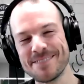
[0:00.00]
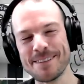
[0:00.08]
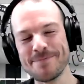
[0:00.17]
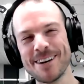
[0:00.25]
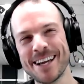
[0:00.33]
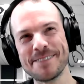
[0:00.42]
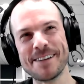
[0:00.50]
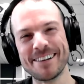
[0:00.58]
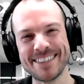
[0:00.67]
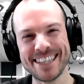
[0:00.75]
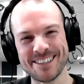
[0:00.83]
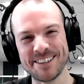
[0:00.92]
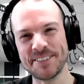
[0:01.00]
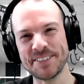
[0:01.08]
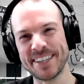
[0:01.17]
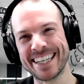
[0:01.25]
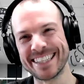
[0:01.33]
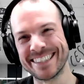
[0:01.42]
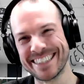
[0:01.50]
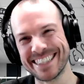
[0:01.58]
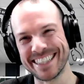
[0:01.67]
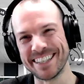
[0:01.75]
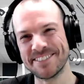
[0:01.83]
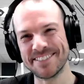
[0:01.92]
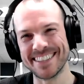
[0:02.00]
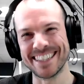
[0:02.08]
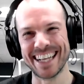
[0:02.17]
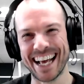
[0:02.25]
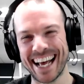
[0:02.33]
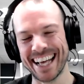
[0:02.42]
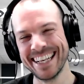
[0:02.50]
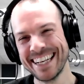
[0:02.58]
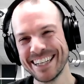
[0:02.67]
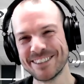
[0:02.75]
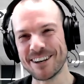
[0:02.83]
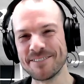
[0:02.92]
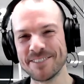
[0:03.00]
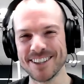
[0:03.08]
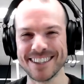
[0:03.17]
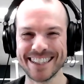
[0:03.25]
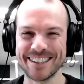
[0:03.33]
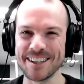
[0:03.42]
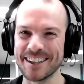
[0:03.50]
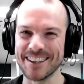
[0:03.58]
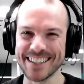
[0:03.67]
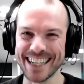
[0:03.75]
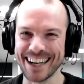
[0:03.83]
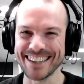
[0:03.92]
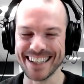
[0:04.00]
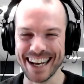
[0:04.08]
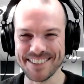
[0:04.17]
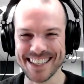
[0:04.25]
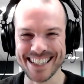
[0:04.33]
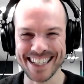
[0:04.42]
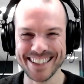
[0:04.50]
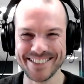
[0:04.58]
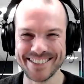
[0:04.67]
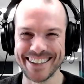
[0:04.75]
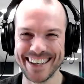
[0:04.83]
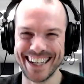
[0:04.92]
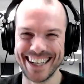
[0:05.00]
You've been mucking about with this software and stuff and uh, travel. Yeah. You should have gone down the Navy SEAL route.